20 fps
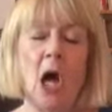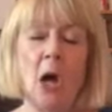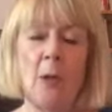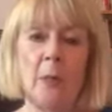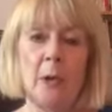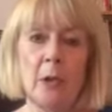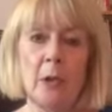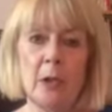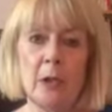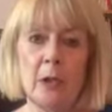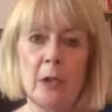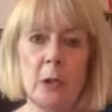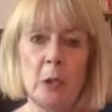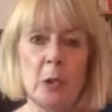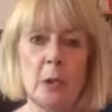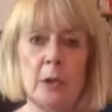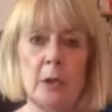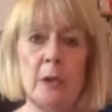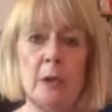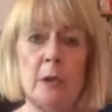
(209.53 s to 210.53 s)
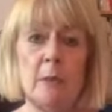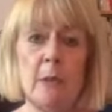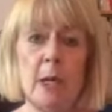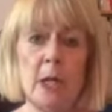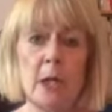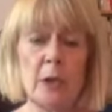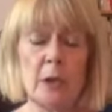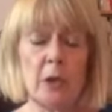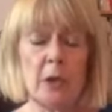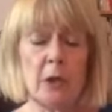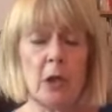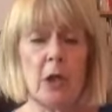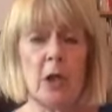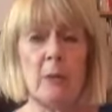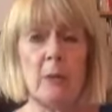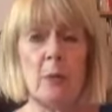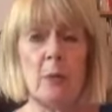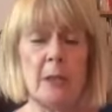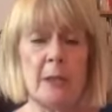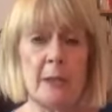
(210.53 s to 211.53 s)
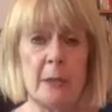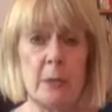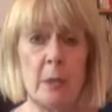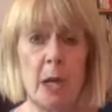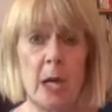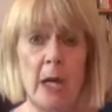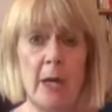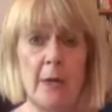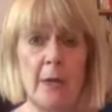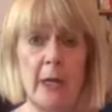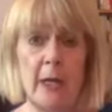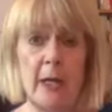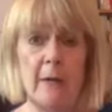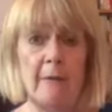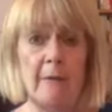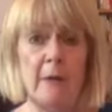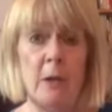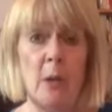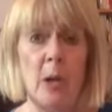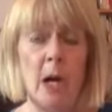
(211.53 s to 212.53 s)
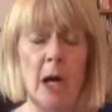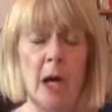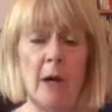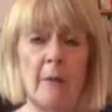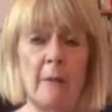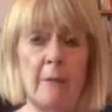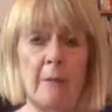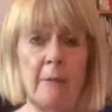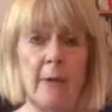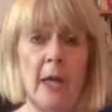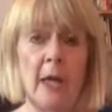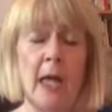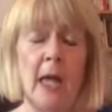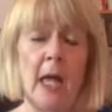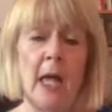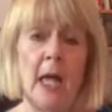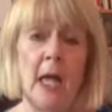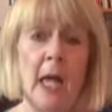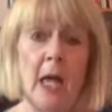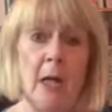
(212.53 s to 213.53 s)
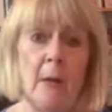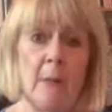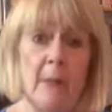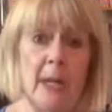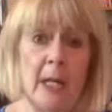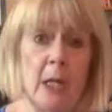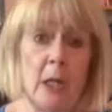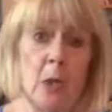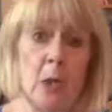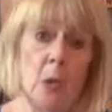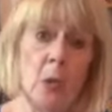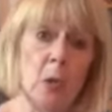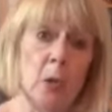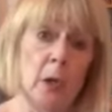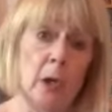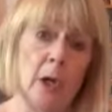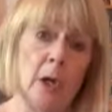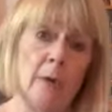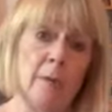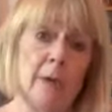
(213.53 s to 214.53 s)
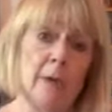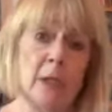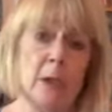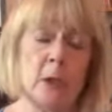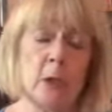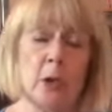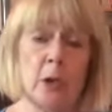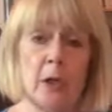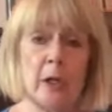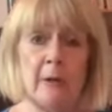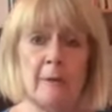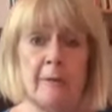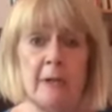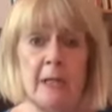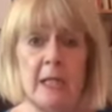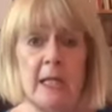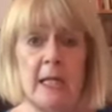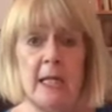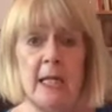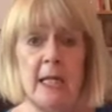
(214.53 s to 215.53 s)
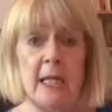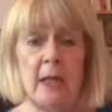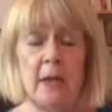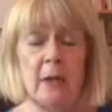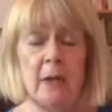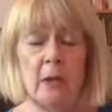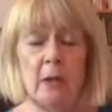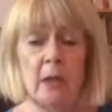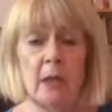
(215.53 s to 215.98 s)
I'm not going to talk too much. I'm always aware that if you have ME or long COVID or chronic fatigue,